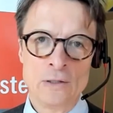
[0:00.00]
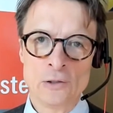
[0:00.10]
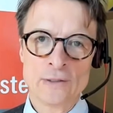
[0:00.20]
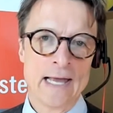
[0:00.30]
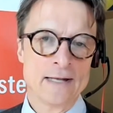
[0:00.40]
we
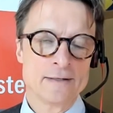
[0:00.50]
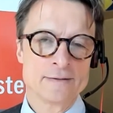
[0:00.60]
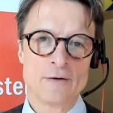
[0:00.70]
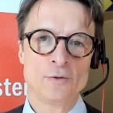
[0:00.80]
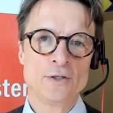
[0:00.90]
look at
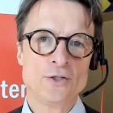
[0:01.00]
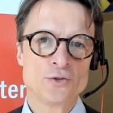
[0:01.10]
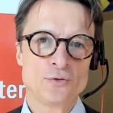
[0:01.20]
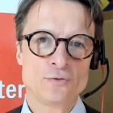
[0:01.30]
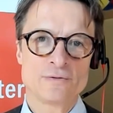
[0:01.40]
several
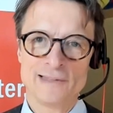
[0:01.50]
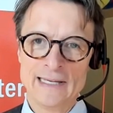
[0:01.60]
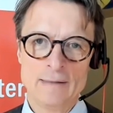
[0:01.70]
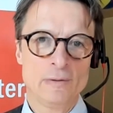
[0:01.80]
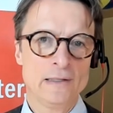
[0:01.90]
issues:
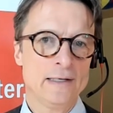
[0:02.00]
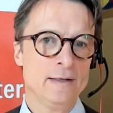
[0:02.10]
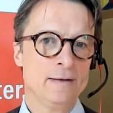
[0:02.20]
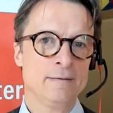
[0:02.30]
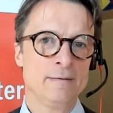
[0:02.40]

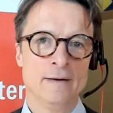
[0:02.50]
labeling,